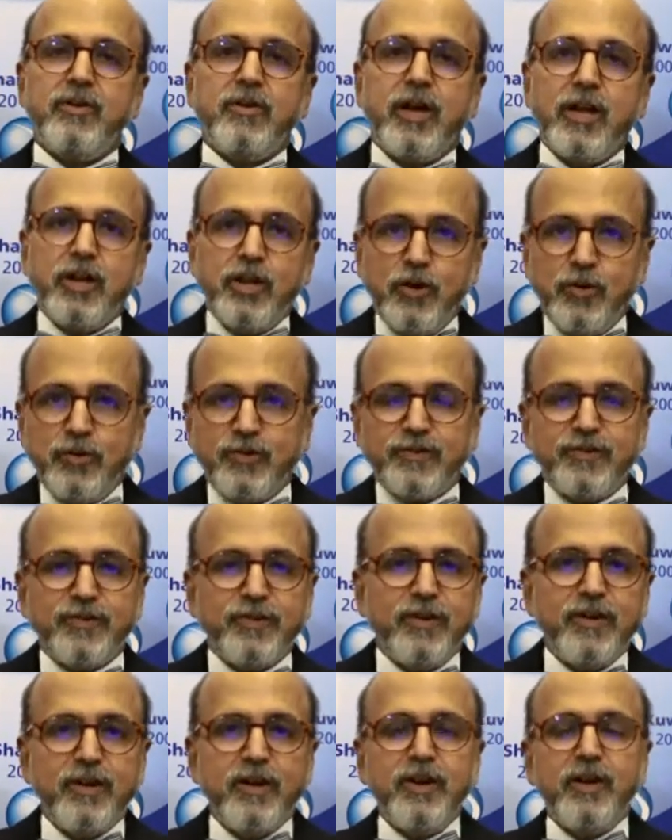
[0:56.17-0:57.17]
You can
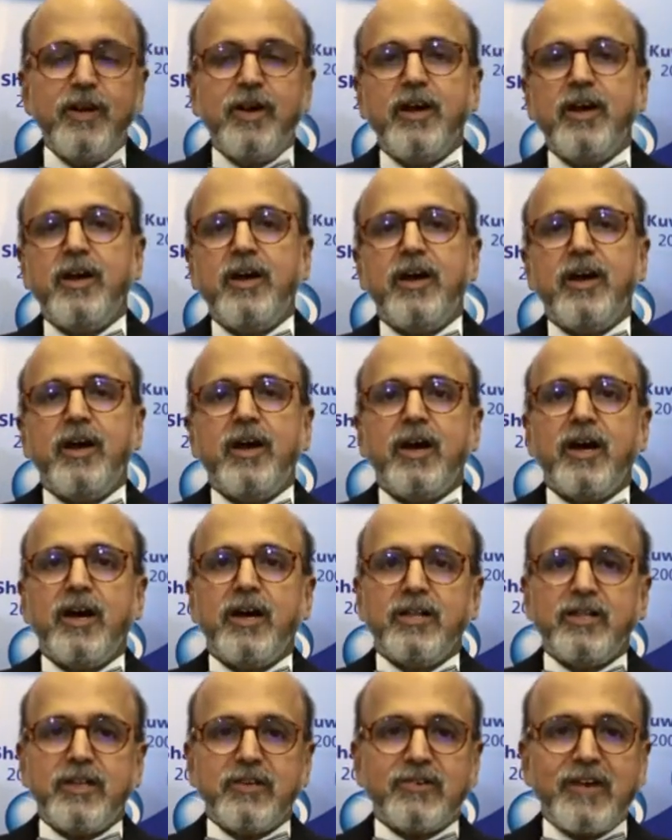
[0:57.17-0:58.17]
use
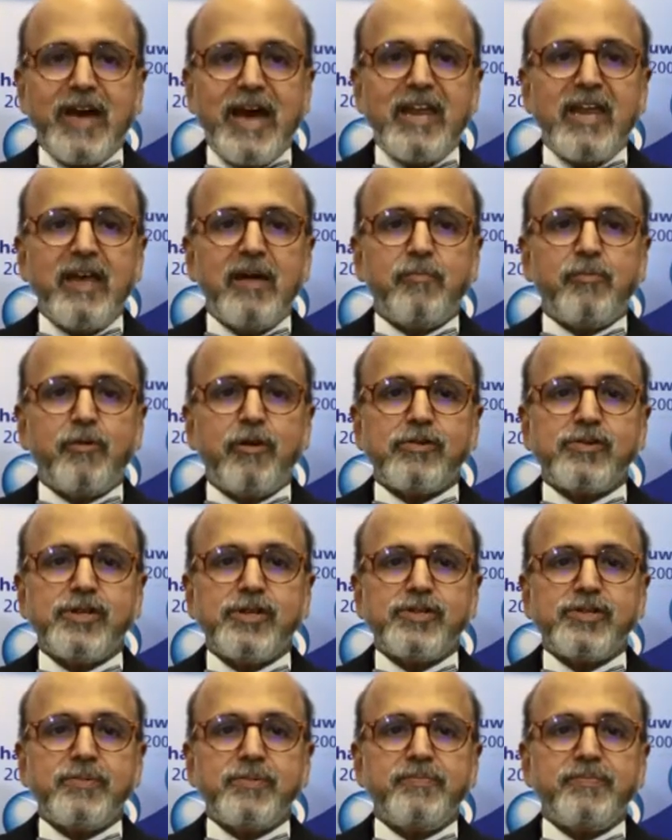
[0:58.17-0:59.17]
the scanning
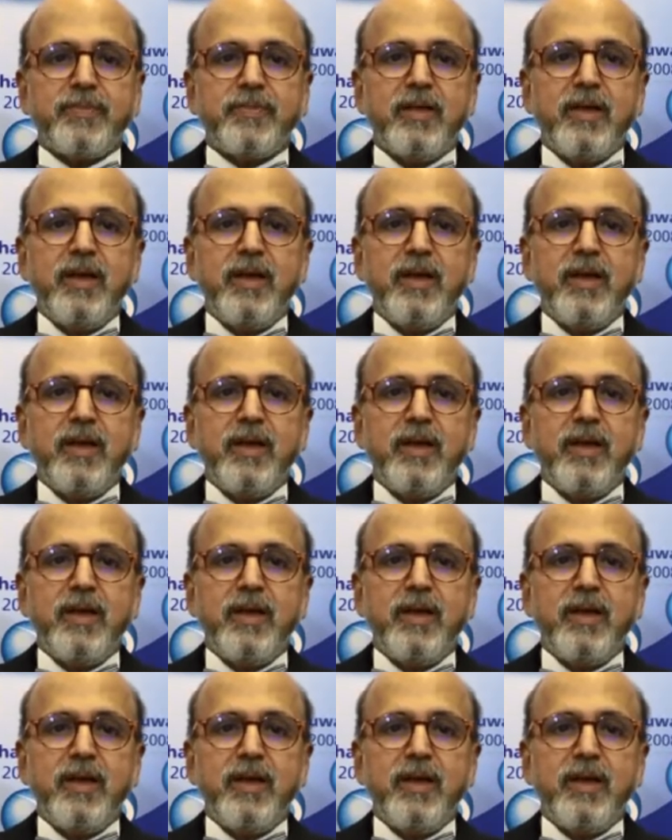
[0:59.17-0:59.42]
process,